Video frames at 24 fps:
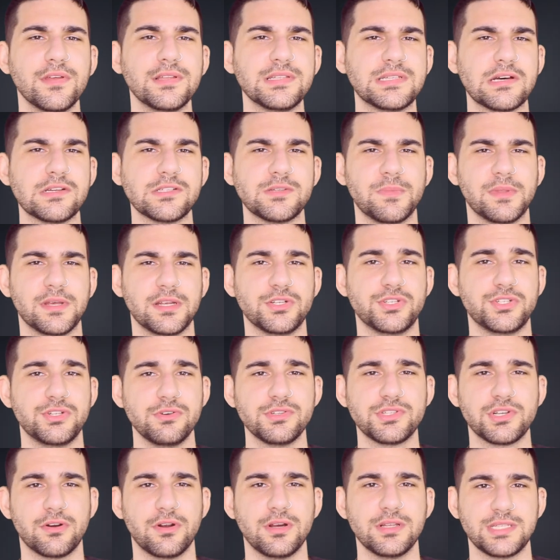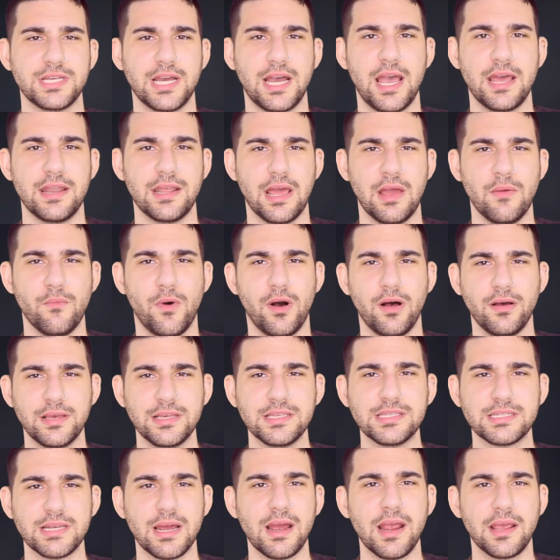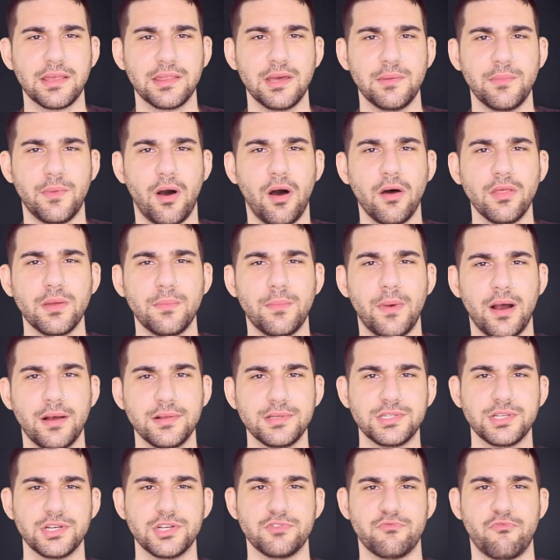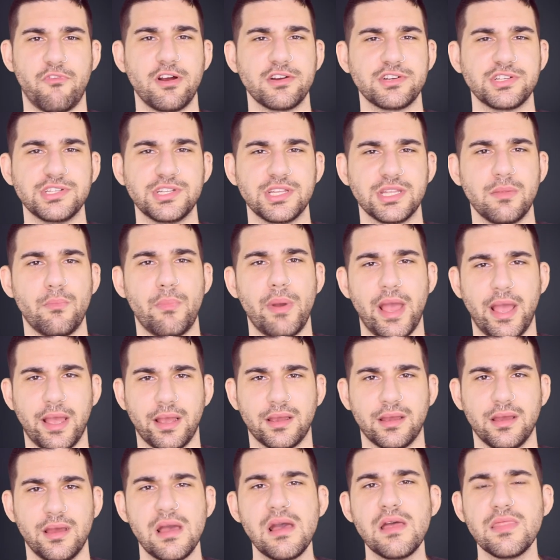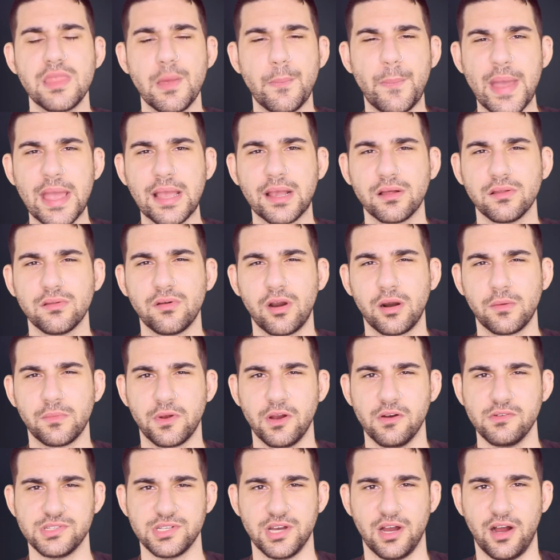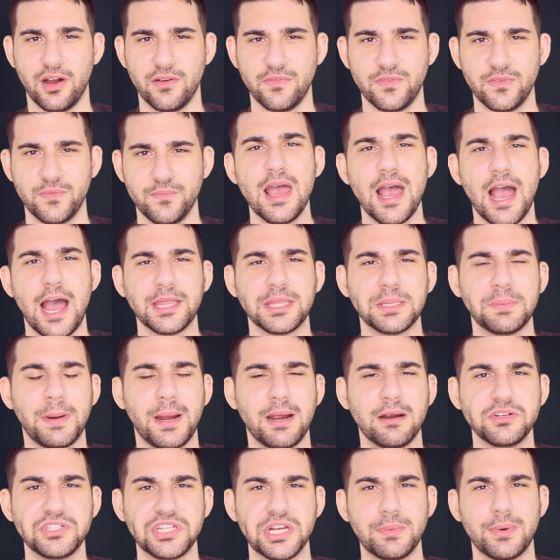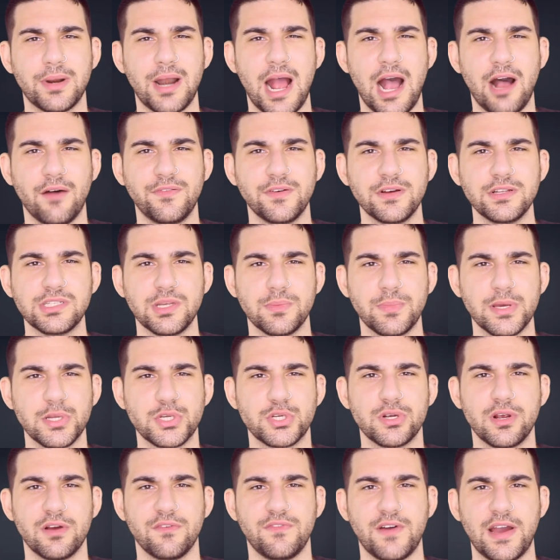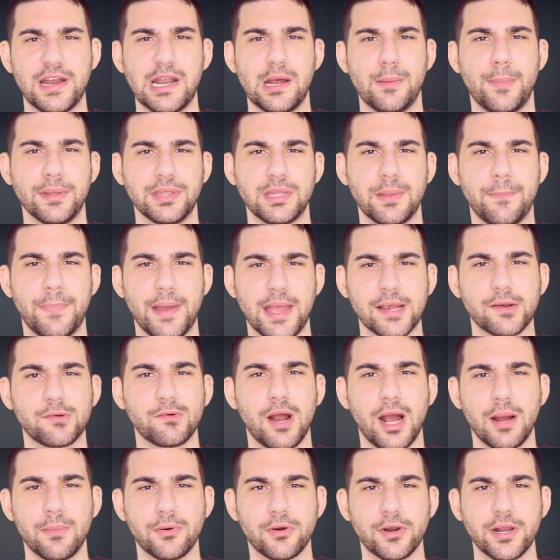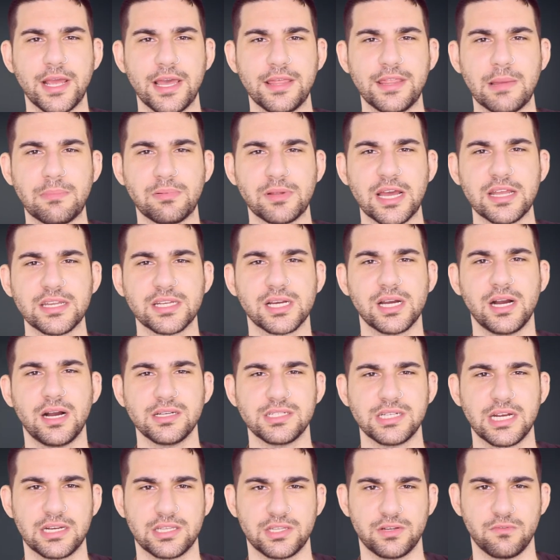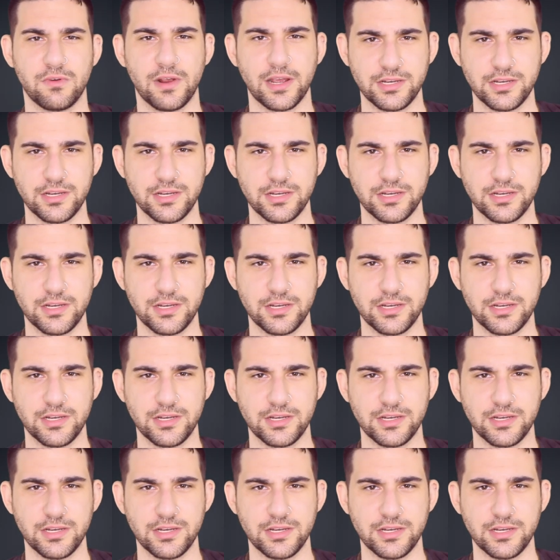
then tells him their shoes are untied, and while he's tying them, all the monsters rush into the bank. The bank alarm goes off. At the power chamber, Alpha and Dimitria find out about the bank robbery and they plan to contact the